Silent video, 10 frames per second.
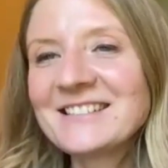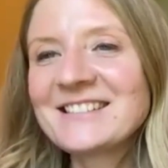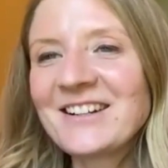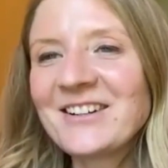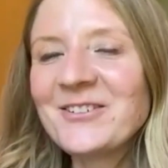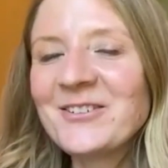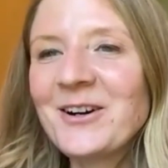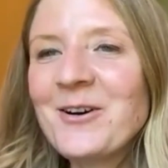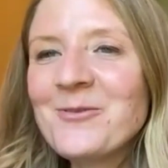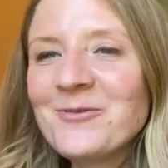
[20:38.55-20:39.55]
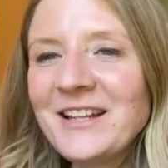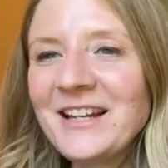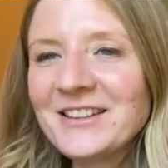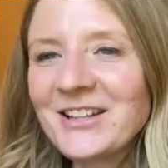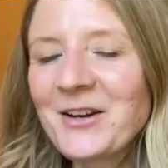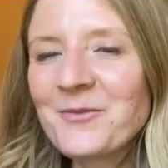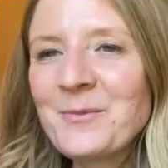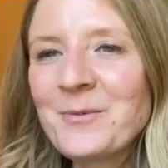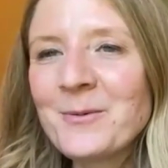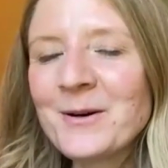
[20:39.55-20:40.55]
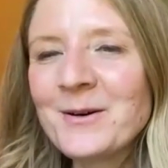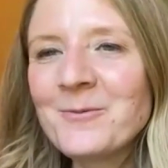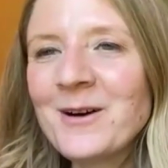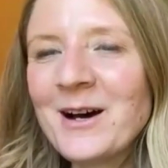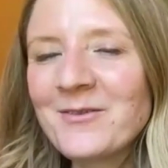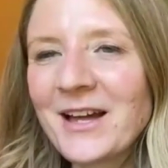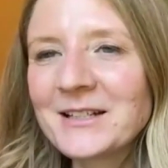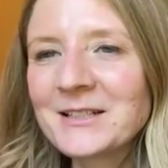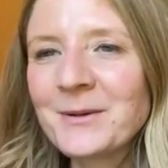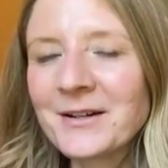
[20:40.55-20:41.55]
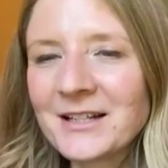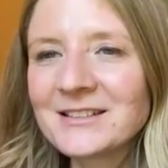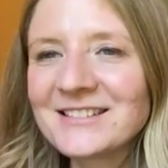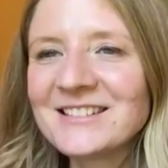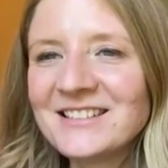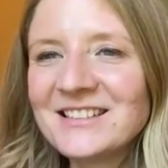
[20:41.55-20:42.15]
So hopefully a lot of people will have that experience.